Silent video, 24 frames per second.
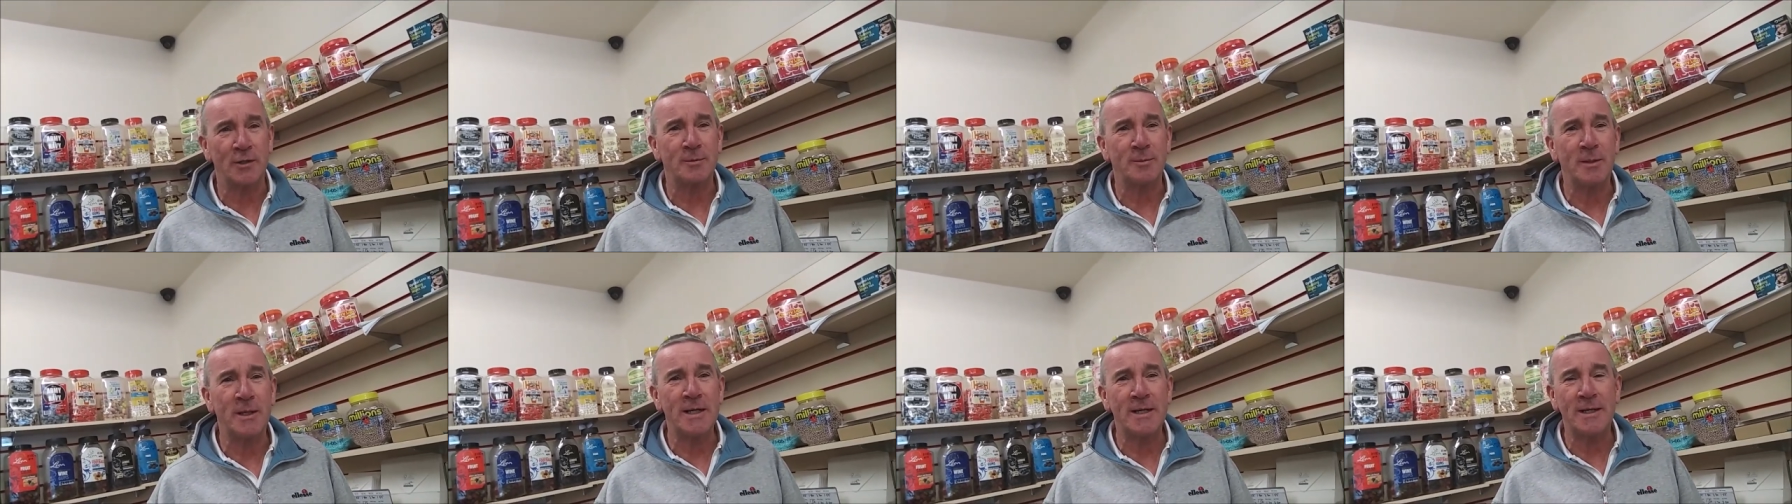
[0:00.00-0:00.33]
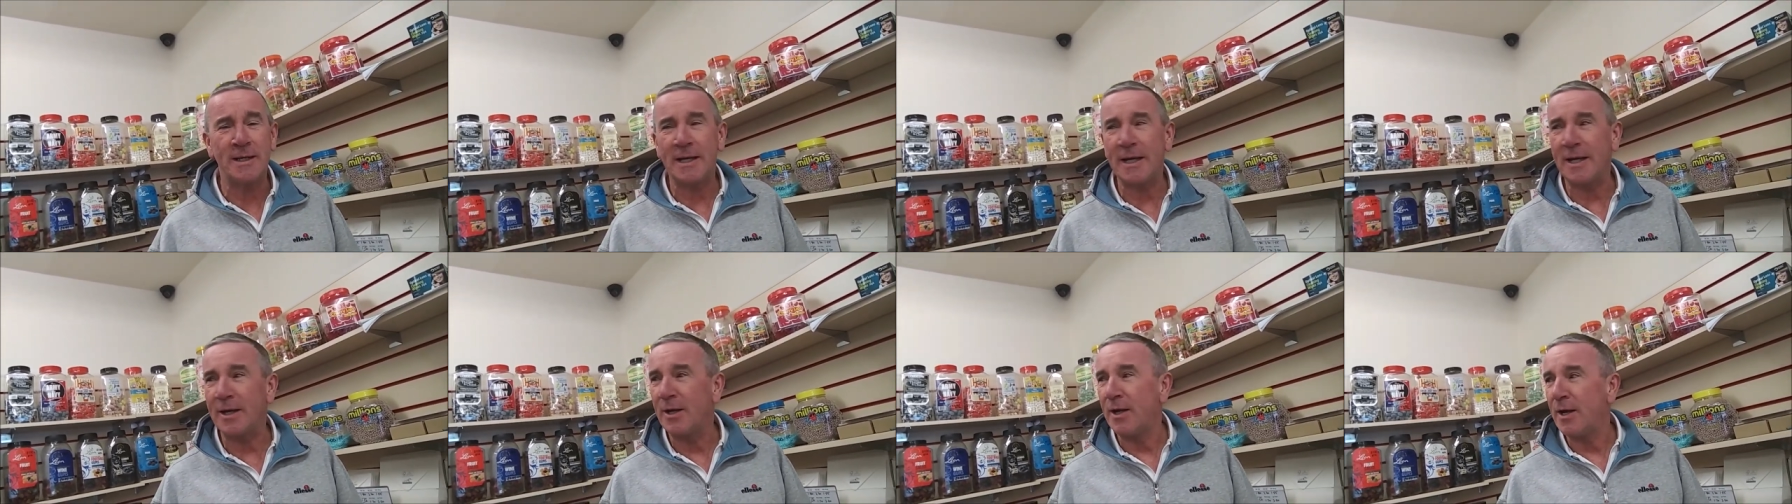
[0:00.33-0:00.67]
She's been
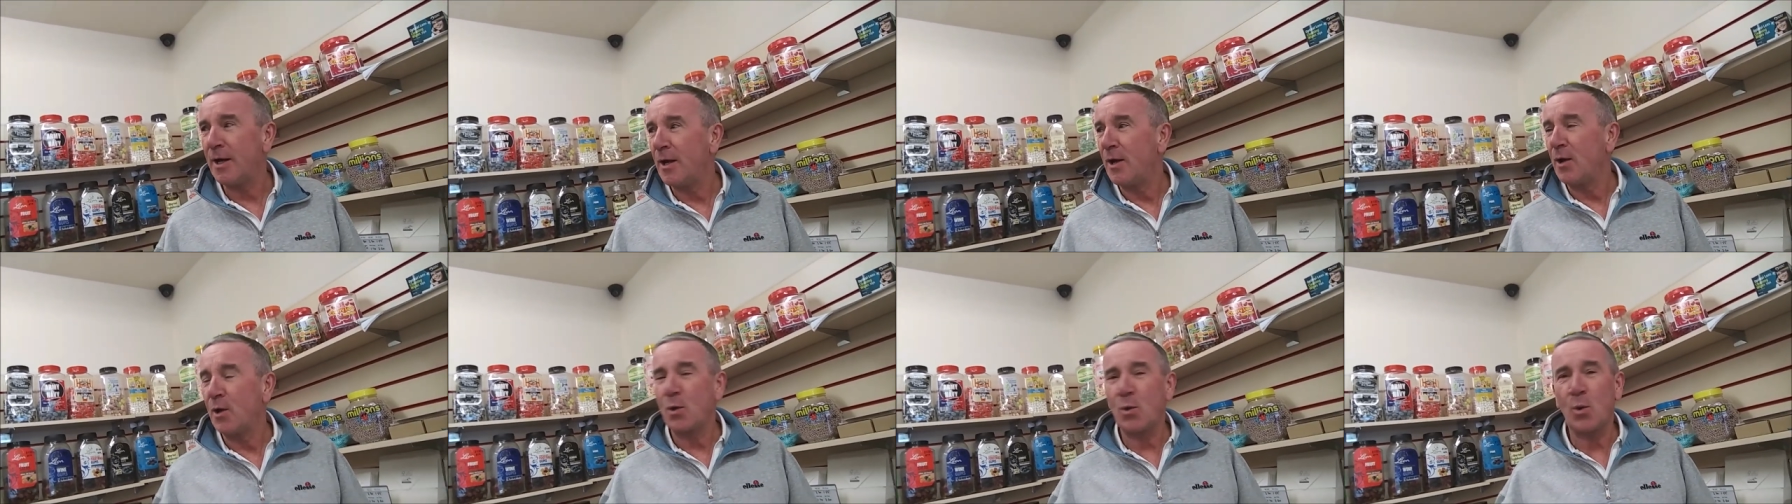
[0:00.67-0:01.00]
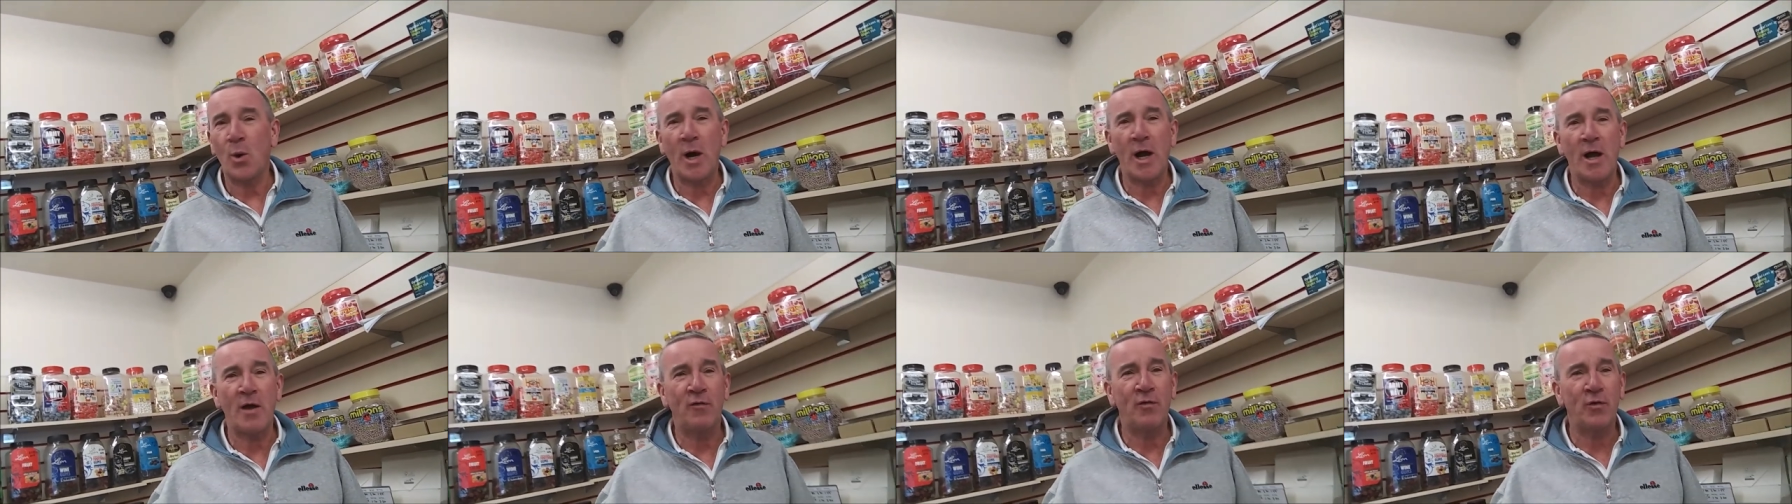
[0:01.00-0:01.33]
here
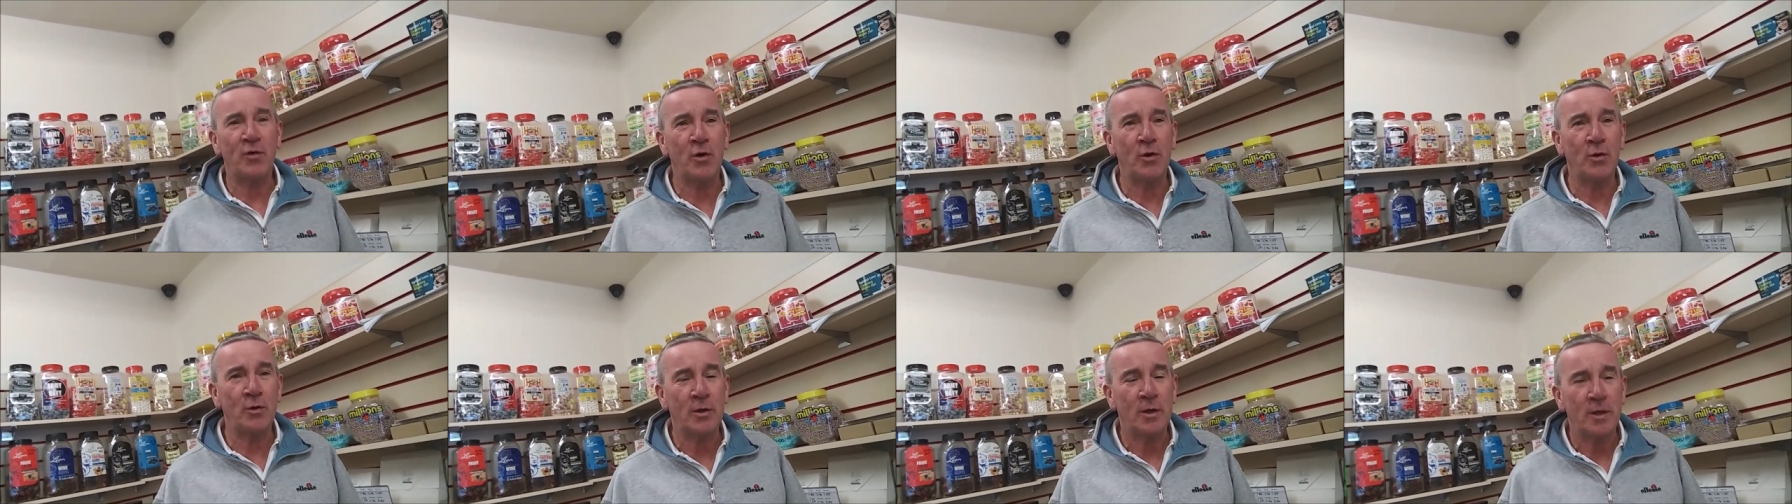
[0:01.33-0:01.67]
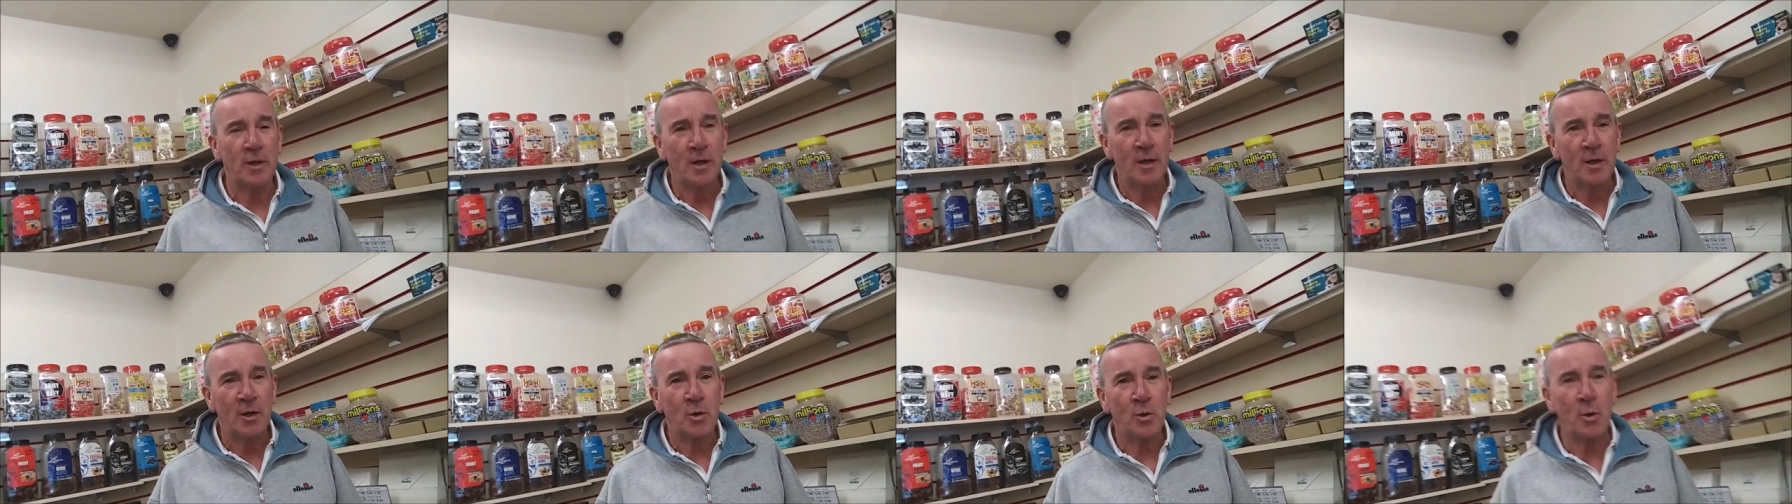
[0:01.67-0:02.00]
quite Charlotte.
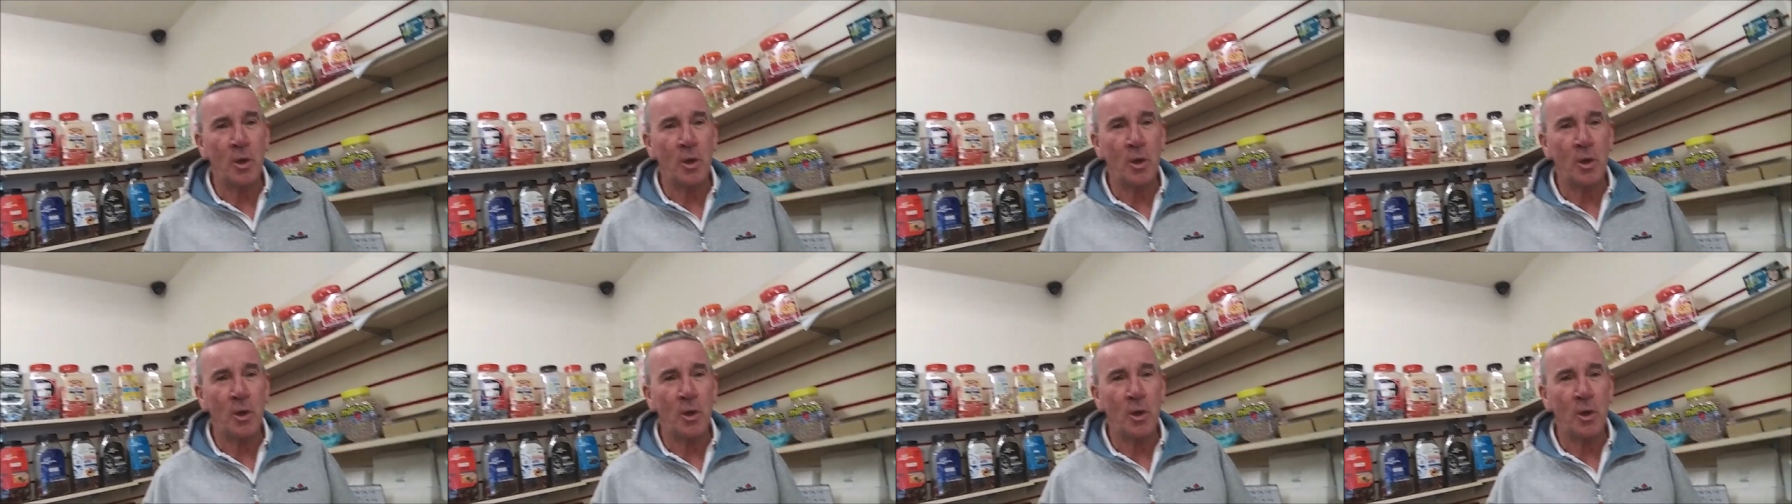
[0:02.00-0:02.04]
a few,